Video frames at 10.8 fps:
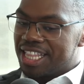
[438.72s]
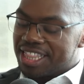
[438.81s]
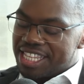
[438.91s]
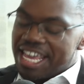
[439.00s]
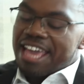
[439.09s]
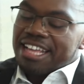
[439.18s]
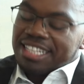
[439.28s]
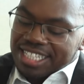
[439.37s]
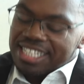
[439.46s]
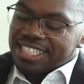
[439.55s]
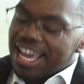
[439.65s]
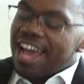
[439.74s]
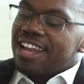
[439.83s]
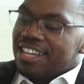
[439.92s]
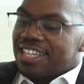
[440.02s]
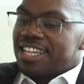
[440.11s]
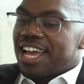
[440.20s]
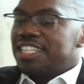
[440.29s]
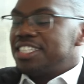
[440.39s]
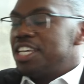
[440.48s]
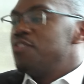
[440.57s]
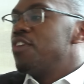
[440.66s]
The ANC's candidate has
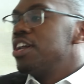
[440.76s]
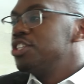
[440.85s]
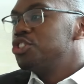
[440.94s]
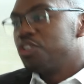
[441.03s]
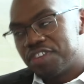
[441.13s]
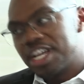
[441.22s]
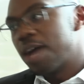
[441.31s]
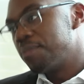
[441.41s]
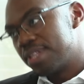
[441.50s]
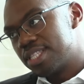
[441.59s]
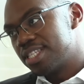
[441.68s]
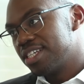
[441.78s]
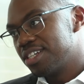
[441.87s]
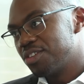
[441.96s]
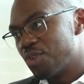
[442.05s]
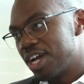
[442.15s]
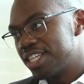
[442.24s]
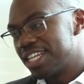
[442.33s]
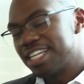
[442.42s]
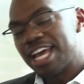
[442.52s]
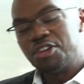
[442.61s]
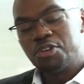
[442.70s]
the advantage of incumbency, right?
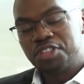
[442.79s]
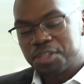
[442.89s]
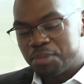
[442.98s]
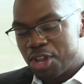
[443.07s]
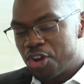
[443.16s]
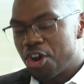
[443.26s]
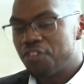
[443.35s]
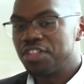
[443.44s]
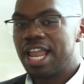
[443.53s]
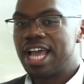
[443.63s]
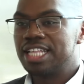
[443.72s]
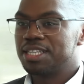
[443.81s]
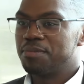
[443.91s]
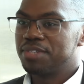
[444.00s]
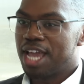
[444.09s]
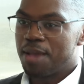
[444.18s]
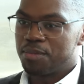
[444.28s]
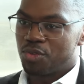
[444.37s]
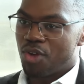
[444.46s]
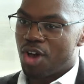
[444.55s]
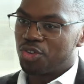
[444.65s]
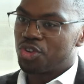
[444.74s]
And I know there's a blurring of the line sometimes
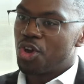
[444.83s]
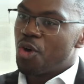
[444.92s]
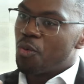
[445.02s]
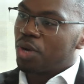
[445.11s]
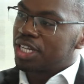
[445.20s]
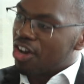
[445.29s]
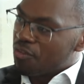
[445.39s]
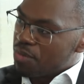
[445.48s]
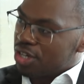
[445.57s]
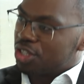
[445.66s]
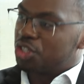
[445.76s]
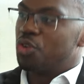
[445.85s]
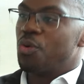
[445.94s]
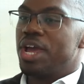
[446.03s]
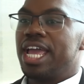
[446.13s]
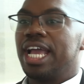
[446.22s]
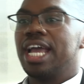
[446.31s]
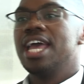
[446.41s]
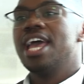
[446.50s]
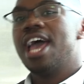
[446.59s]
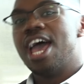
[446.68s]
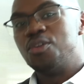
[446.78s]
around what government is doing
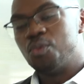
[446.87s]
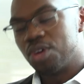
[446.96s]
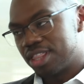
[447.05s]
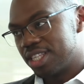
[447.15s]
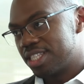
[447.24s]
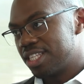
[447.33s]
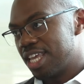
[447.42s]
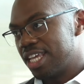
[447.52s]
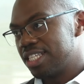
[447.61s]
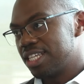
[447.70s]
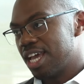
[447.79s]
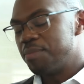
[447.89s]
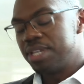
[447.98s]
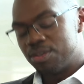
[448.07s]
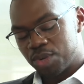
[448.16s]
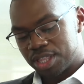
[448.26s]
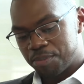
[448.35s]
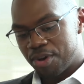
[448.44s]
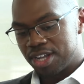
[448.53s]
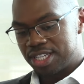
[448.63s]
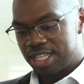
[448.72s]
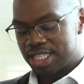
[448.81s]
and what the state, I mean, what the
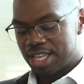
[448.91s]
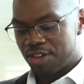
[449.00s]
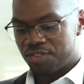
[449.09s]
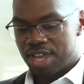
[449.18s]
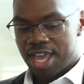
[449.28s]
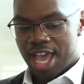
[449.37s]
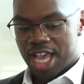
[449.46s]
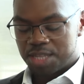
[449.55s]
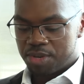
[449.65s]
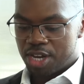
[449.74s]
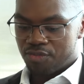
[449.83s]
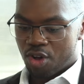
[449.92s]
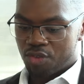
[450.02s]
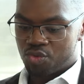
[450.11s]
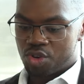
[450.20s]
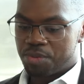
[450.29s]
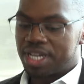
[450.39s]
party itself has been involved with.